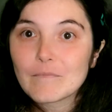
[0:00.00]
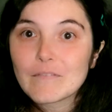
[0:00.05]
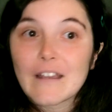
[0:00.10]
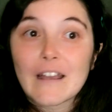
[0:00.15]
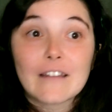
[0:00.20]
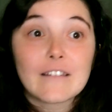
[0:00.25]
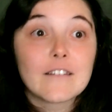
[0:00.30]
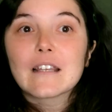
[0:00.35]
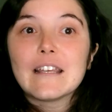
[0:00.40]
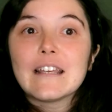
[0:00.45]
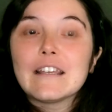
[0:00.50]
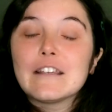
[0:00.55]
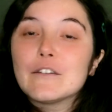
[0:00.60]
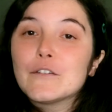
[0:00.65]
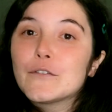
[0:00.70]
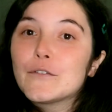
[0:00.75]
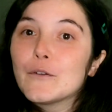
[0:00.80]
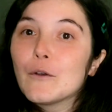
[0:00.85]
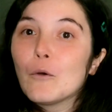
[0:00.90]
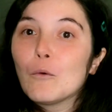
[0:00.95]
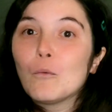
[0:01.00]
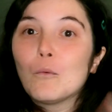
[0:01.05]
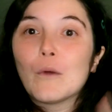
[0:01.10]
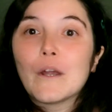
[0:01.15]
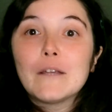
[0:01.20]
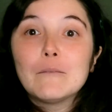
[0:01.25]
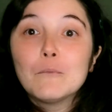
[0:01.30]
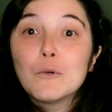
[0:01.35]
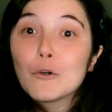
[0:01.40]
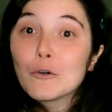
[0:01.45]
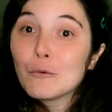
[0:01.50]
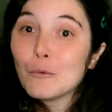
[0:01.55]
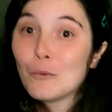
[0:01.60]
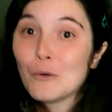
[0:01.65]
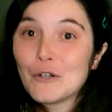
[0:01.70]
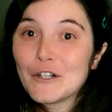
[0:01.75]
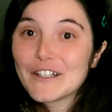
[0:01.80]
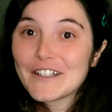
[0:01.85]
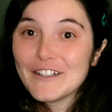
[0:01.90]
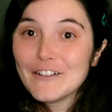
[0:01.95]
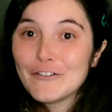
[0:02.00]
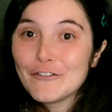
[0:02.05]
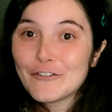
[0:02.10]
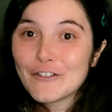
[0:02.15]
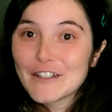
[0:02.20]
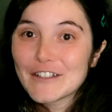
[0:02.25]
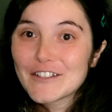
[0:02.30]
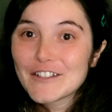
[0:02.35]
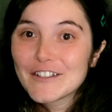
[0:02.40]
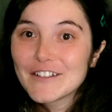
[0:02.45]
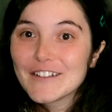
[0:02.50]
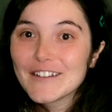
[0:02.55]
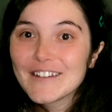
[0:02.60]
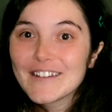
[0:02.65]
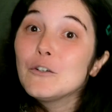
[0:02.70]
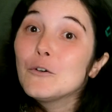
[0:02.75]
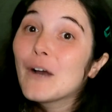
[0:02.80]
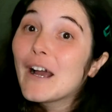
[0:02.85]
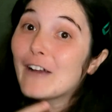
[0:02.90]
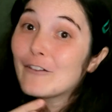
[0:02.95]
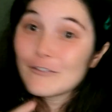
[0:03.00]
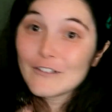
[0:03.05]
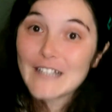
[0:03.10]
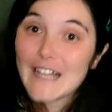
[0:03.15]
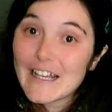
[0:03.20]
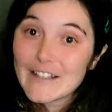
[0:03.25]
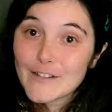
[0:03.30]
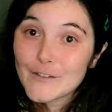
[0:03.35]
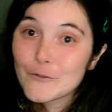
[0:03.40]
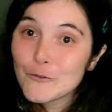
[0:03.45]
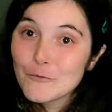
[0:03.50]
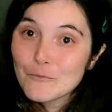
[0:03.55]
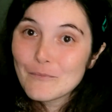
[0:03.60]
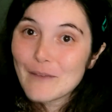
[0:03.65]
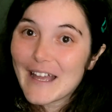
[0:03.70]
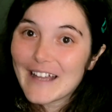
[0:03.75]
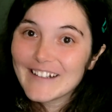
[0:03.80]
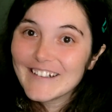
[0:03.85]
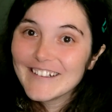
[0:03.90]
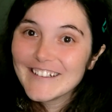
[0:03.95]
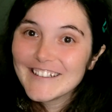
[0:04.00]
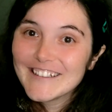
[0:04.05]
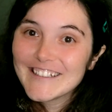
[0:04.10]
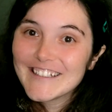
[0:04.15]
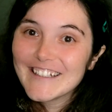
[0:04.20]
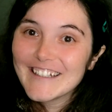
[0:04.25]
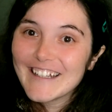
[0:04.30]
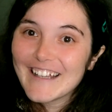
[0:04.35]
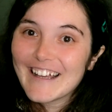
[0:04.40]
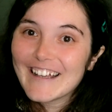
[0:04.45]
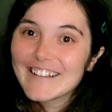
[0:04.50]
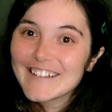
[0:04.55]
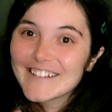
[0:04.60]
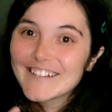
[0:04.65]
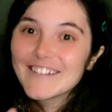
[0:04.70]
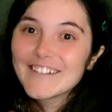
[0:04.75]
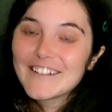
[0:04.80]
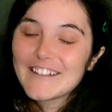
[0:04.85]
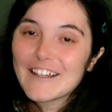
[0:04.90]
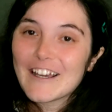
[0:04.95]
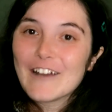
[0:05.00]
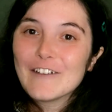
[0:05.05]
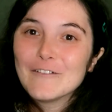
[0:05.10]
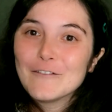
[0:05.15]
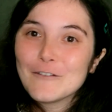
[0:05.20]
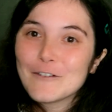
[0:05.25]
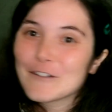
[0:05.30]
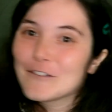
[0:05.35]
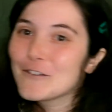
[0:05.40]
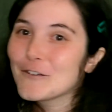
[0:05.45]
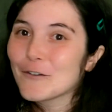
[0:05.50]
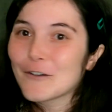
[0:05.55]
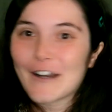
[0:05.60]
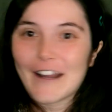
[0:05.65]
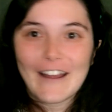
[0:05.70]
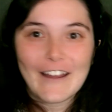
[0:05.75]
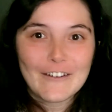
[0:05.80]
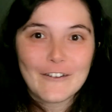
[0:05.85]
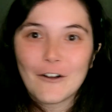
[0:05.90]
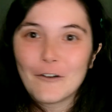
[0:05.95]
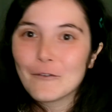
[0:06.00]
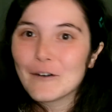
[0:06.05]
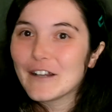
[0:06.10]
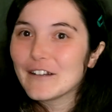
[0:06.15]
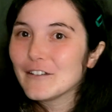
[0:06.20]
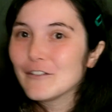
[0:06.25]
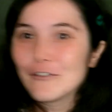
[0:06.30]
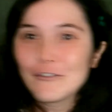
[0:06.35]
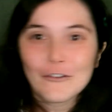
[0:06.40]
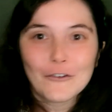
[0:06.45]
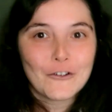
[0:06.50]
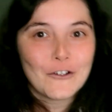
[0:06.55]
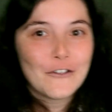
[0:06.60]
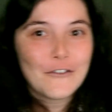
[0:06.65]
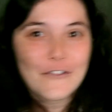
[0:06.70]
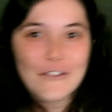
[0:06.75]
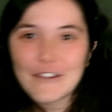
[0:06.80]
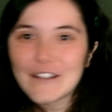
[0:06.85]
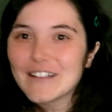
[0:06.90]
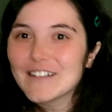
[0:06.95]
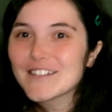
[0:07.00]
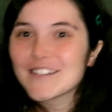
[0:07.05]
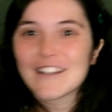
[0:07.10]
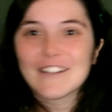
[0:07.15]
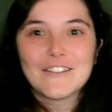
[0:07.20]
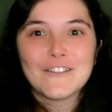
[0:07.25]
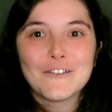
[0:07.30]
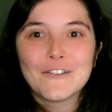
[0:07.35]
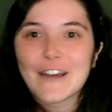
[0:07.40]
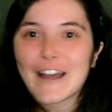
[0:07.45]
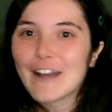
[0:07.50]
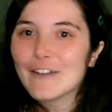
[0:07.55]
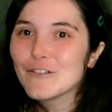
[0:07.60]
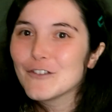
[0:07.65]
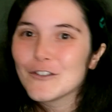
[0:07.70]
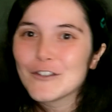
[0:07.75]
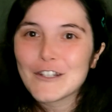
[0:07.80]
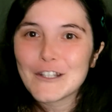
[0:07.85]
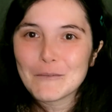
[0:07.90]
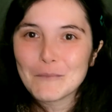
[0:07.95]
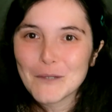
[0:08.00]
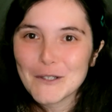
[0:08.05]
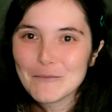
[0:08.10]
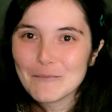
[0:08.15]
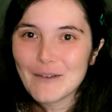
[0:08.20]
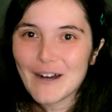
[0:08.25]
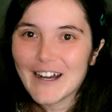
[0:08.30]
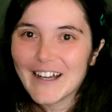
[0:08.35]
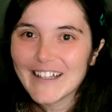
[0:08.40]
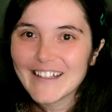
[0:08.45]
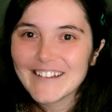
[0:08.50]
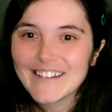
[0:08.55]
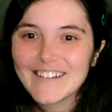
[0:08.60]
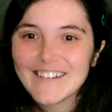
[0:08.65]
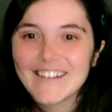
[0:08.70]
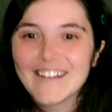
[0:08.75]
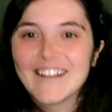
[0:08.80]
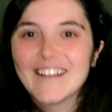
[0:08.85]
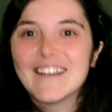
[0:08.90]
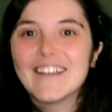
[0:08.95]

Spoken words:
That is way more work efficient. You have less to manage as a DM with your head already full of things that you have to keep in mind.